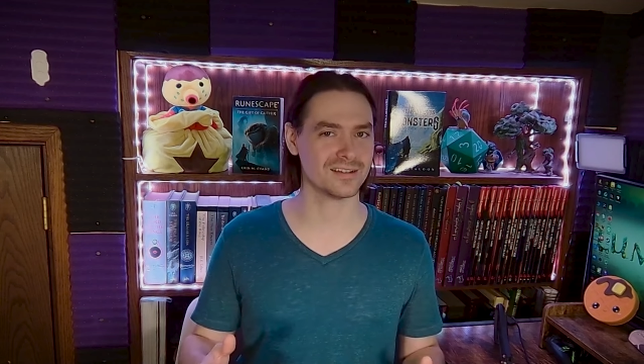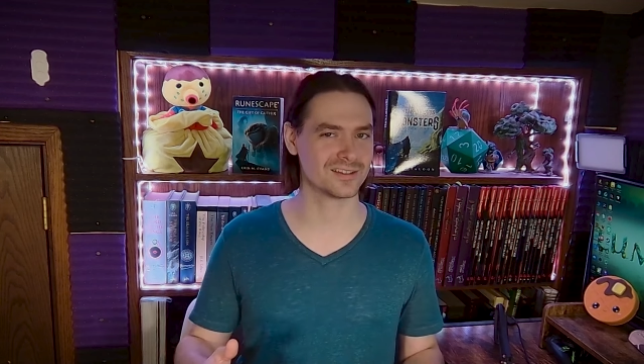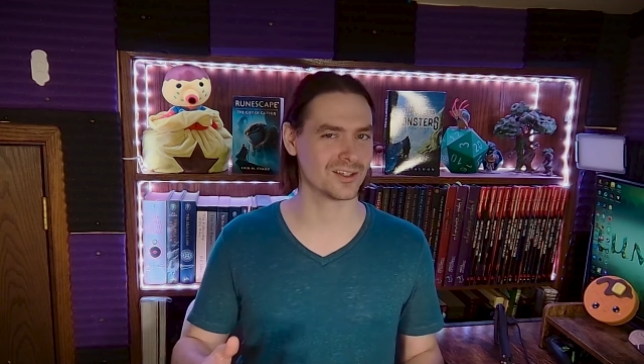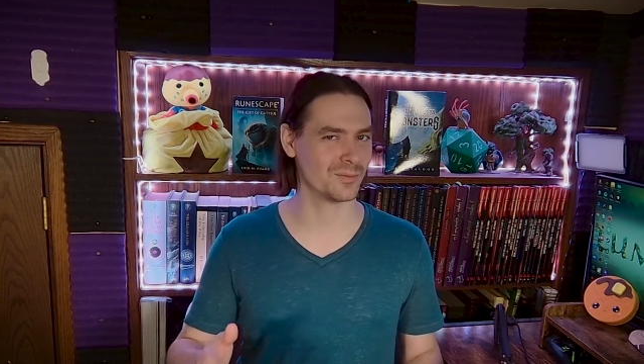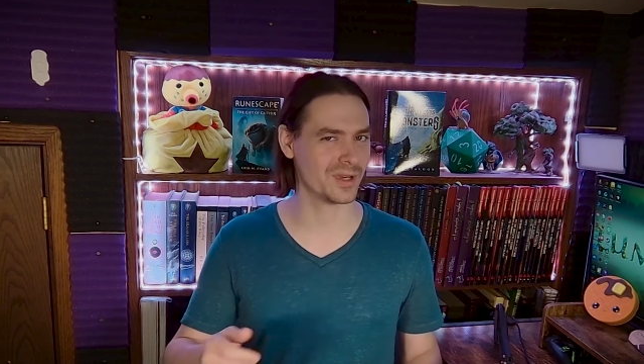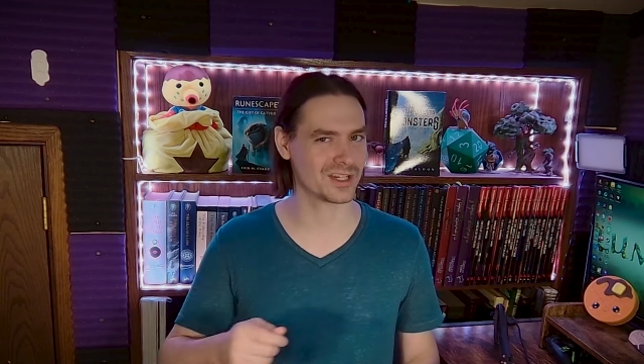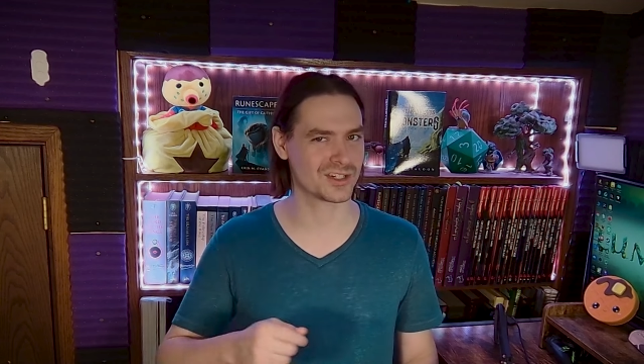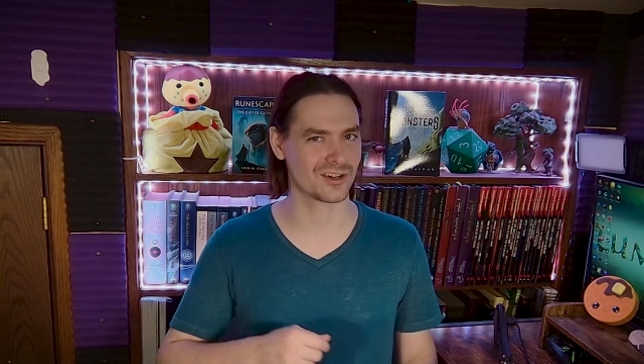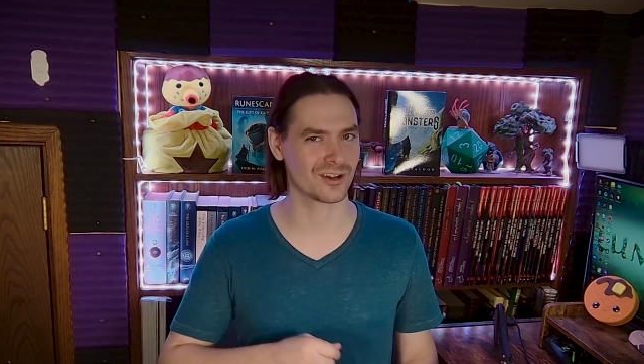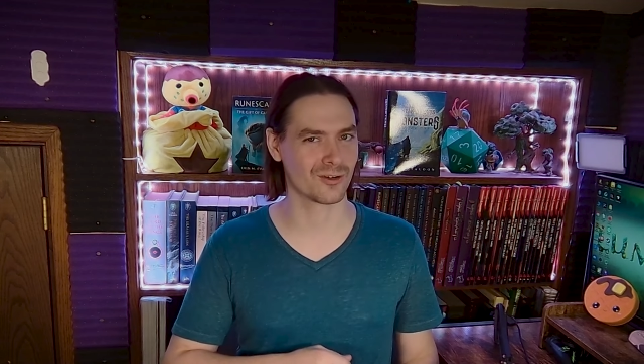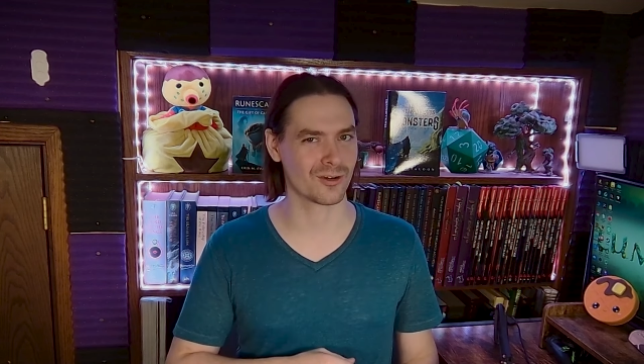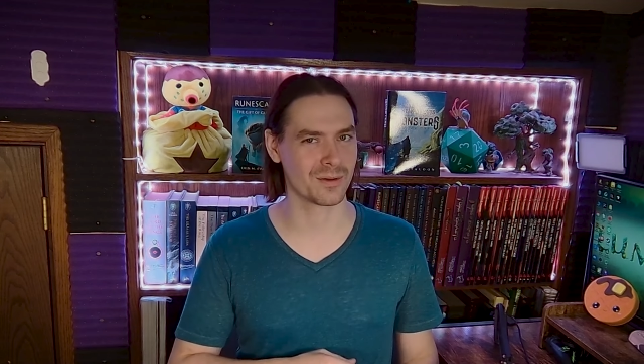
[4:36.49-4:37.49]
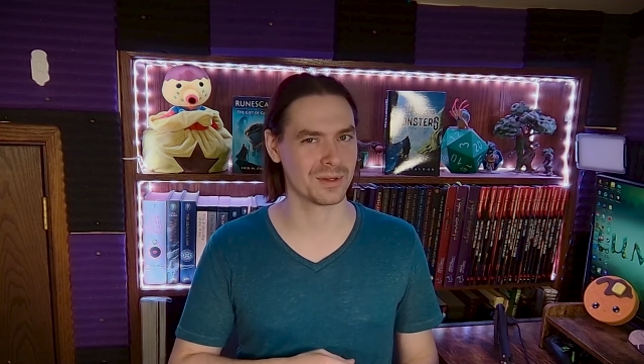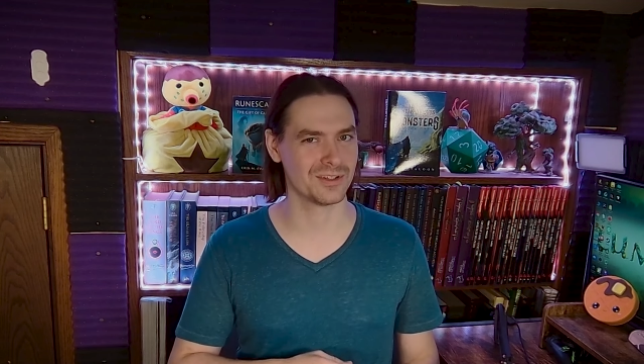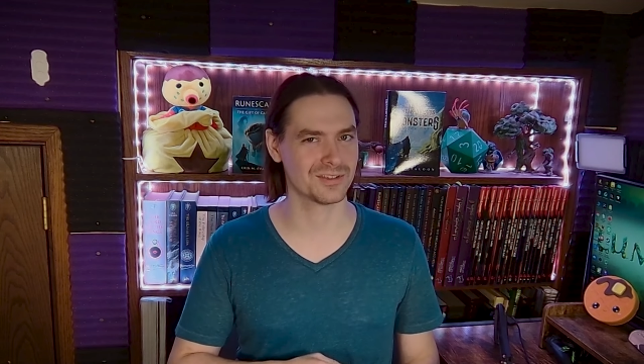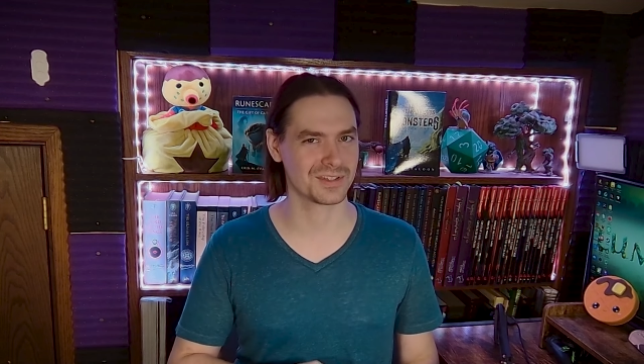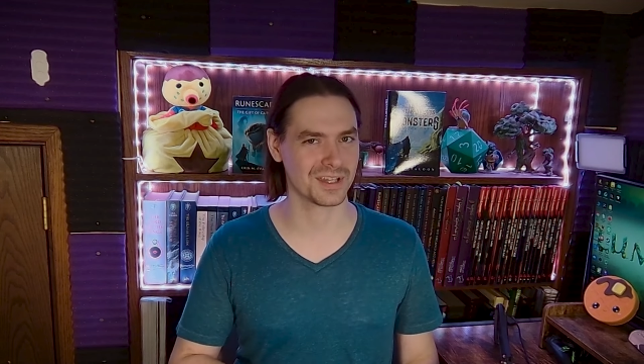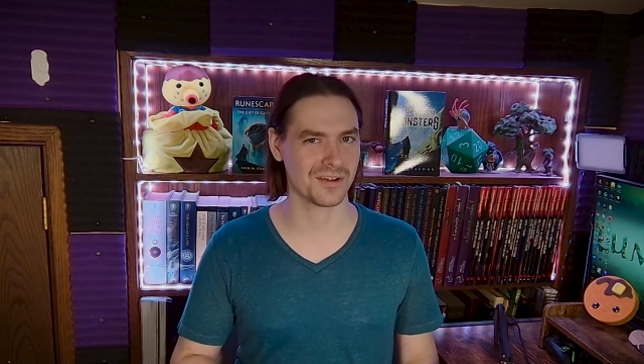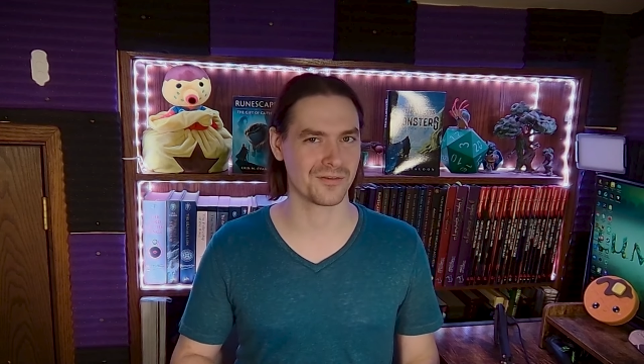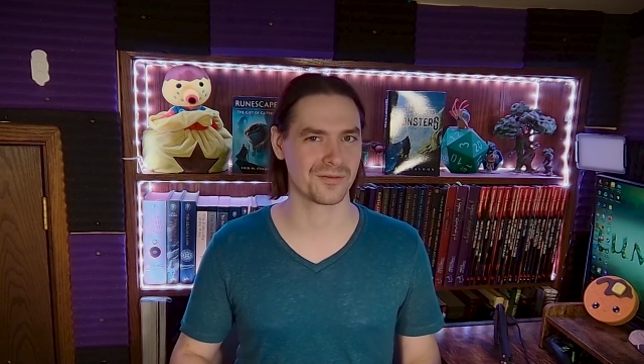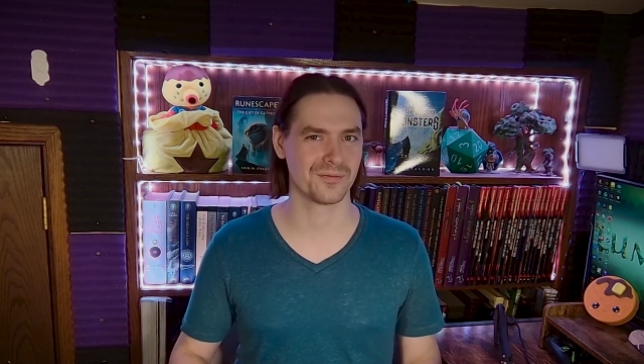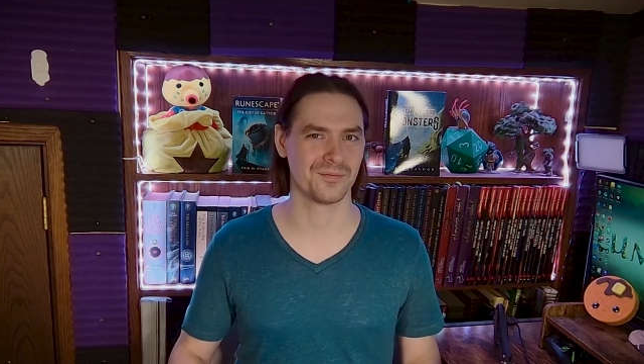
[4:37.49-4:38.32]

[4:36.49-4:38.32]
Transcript: so make sure to grab it yourself.